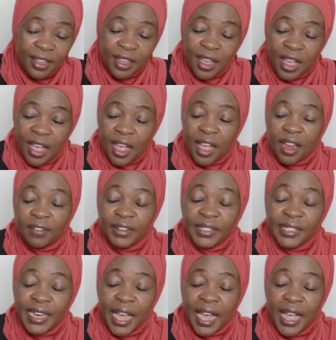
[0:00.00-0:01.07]

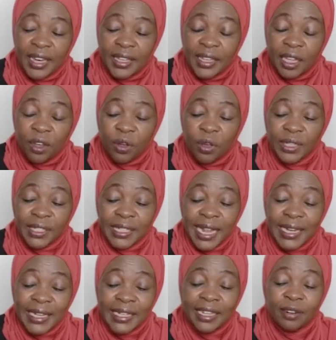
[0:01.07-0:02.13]
Rich Dad
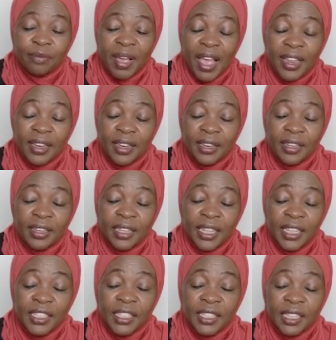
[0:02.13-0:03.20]
constantly reminded
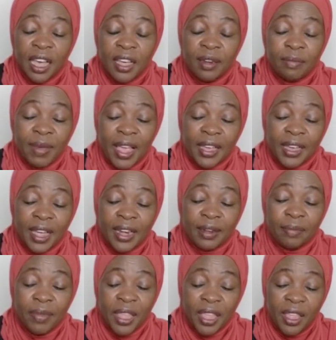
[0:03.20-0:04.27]
his son Mike
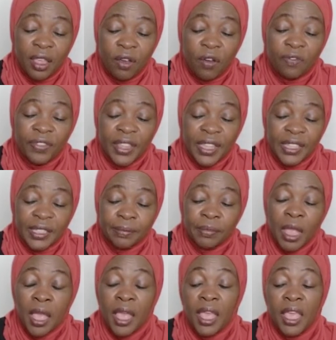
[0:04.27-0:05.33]
and me of this.
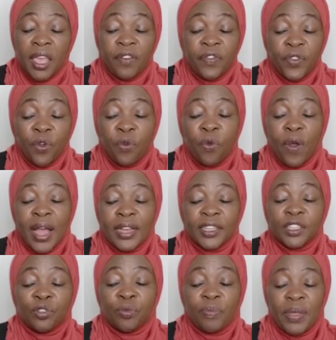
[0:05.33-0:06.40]
If you
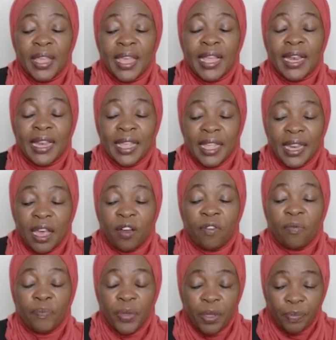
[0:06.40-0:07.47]
want to be a leader
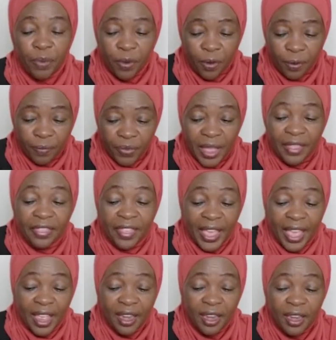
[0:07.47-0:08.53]
of people,
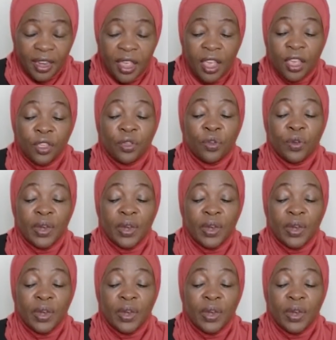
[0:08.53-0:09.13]
then you